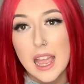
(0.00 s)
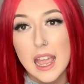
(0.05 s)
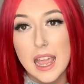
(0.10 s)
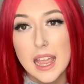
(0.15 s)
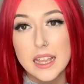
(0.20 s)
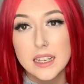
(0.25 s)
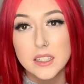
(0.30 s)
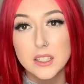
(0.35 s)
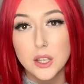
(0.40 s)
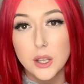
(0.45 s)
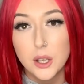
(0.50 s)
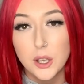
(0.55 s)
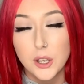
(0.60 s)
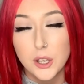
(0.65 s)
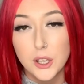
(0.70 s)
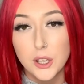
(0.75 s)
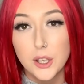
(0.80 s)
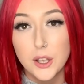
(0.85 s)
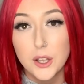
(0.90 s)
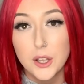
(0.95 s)
and
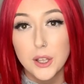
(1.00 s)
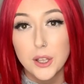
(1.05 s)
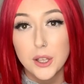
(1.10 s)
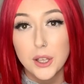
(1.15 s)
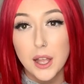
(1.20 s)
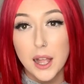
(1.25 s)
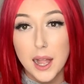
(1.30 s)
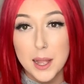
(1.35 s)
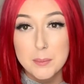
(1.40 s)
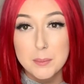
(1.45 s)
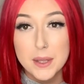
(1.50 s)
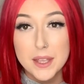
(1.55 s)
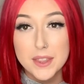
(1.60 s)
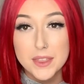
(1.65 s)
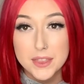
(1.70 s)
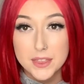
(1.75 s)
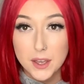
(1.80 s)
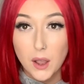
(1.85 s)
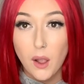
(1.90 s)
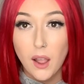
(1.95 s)
her upper
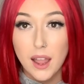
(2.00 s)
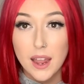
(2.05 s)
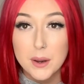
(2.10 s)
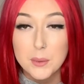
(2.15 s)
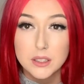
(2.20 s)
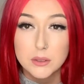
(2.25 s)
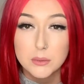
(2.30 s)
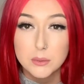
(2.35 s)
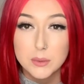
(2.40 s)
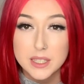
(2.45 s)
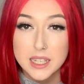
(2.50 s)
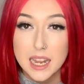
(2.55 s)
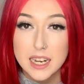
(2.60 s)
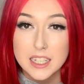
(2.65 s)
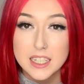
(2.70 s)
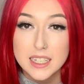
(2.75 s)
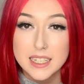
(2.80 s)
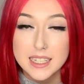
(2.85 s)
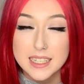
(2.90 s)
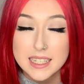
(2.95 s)
thigh was
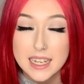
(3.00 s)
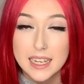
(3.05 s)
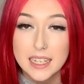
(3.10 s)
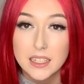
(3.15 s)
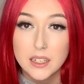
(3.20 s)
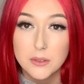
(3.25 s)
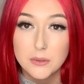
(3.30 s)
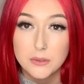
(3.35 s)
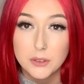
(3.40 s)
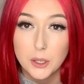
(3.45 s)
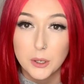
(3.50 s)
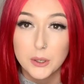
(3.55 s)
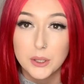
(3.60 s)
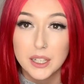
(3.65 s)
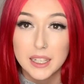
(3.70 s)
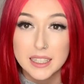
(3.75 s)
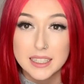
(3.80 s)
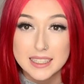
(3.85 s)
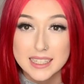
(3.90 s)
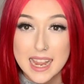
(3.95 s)
actually seen
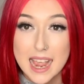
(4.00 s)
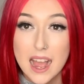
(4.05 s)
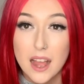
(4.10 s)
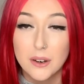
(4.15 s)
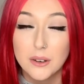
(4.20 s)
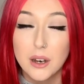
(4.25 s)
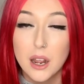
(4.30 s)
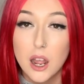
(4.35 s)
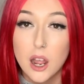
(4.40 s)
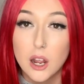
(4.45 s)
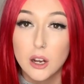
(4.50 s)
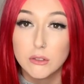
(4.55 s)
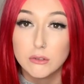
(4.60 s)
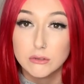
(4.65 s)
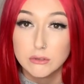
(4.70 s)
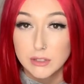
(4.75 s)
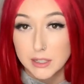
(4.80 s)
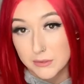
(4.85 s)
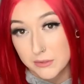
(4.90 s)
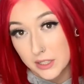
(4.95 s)
floating down a
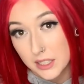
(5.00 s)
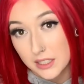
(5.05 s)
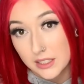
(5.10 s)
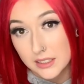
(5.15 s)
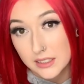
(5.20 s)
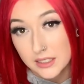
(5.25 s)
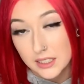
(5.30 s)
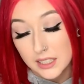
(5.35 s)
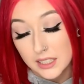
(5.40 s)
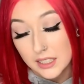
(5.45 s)
river,